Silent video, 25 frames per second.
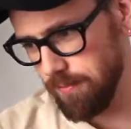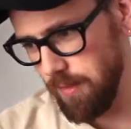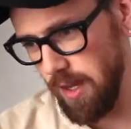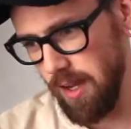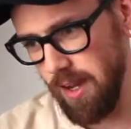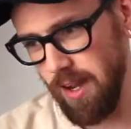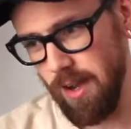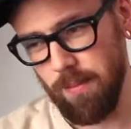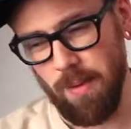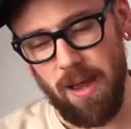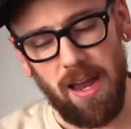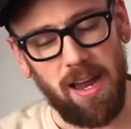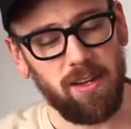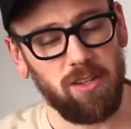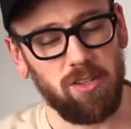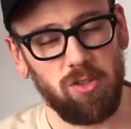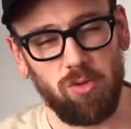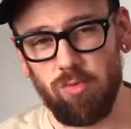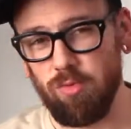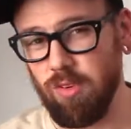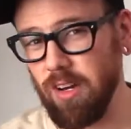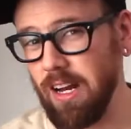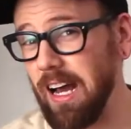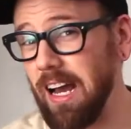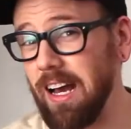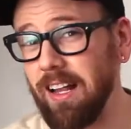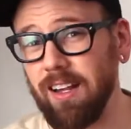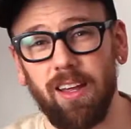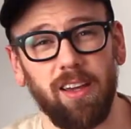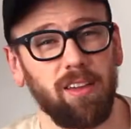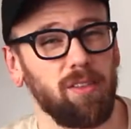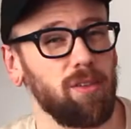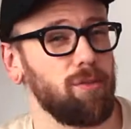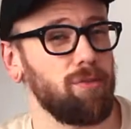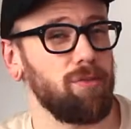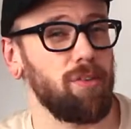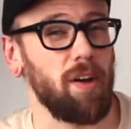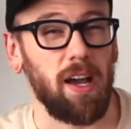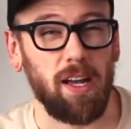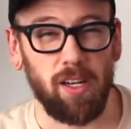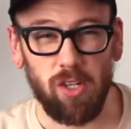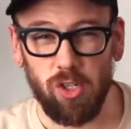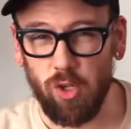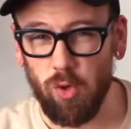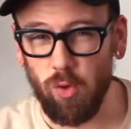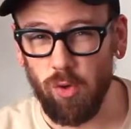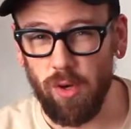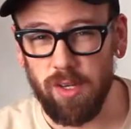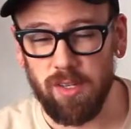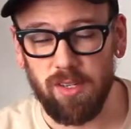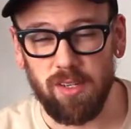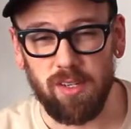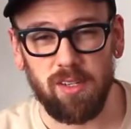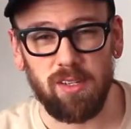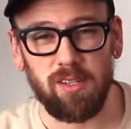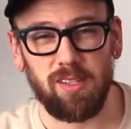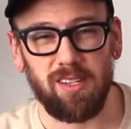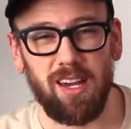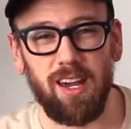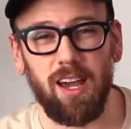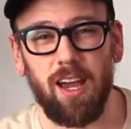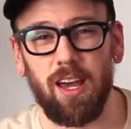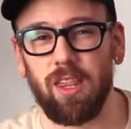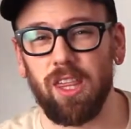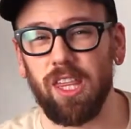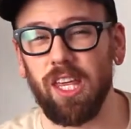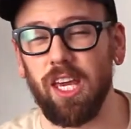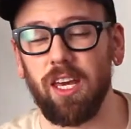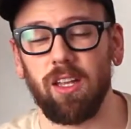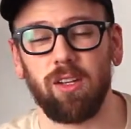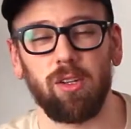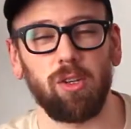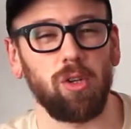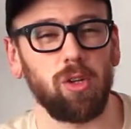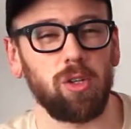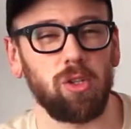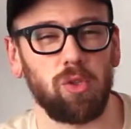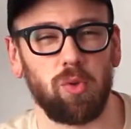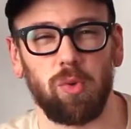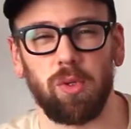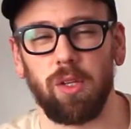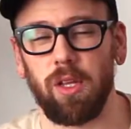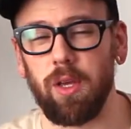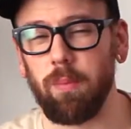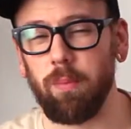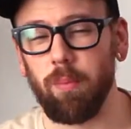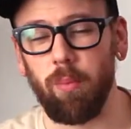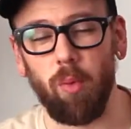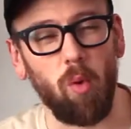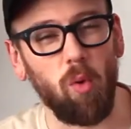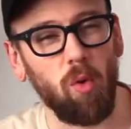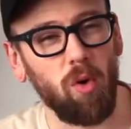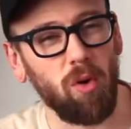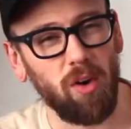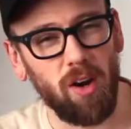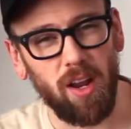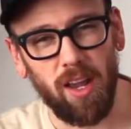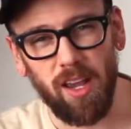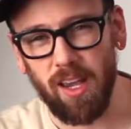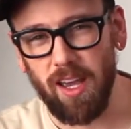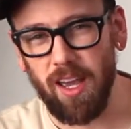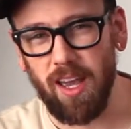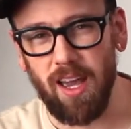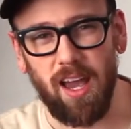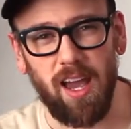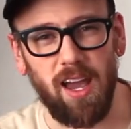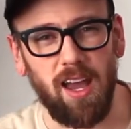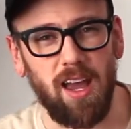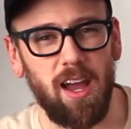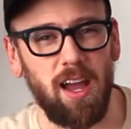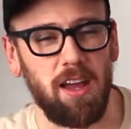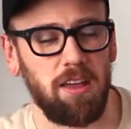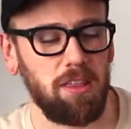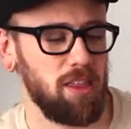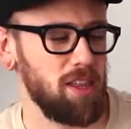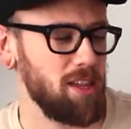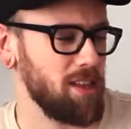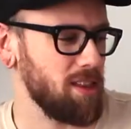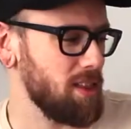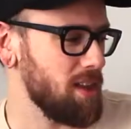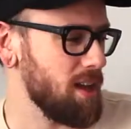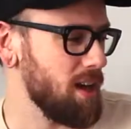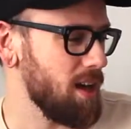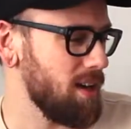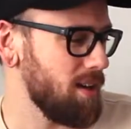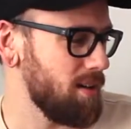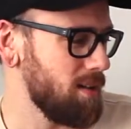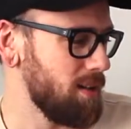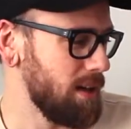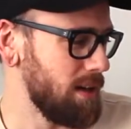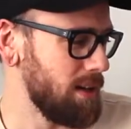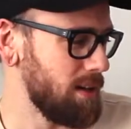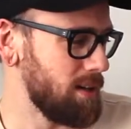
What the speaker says: I do not like the font choices. I think it looks really boring. I think that